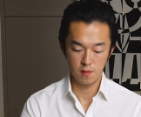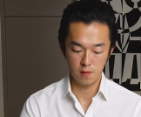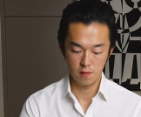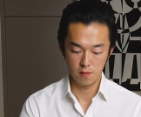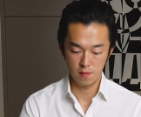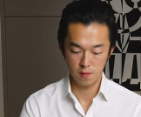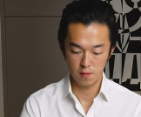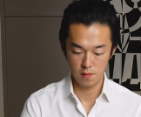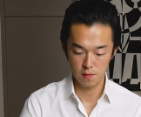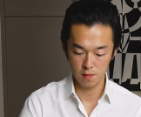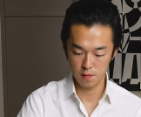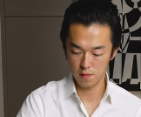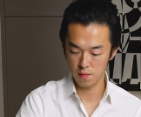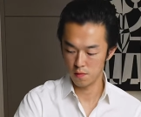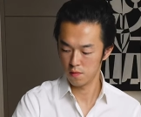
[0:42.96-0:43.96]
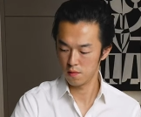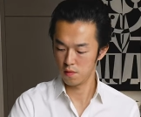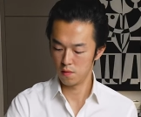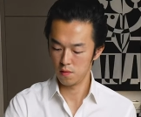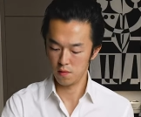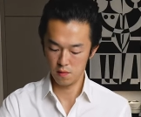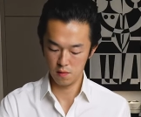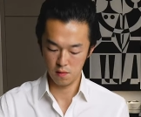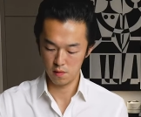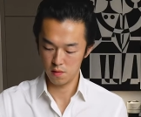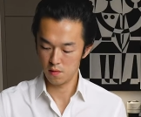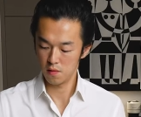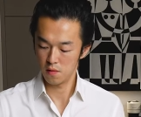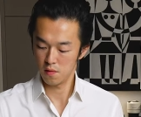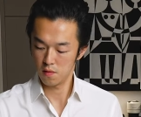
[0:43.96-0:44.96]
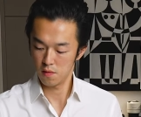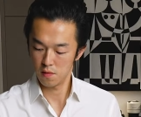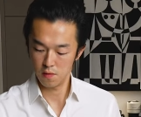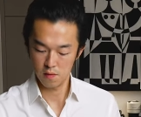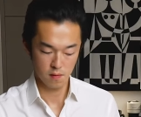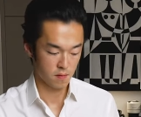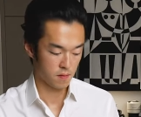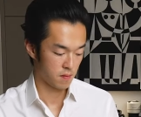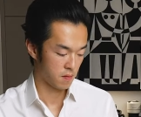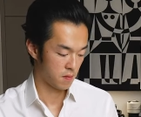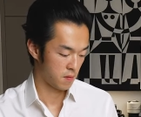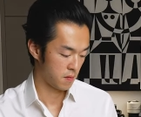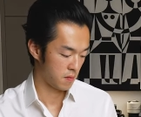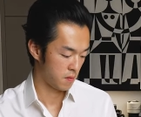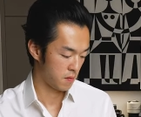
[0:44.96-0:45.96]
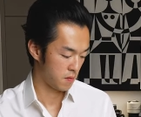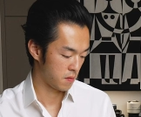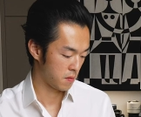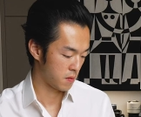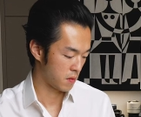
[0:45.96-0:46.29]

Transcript: Nobody speaks.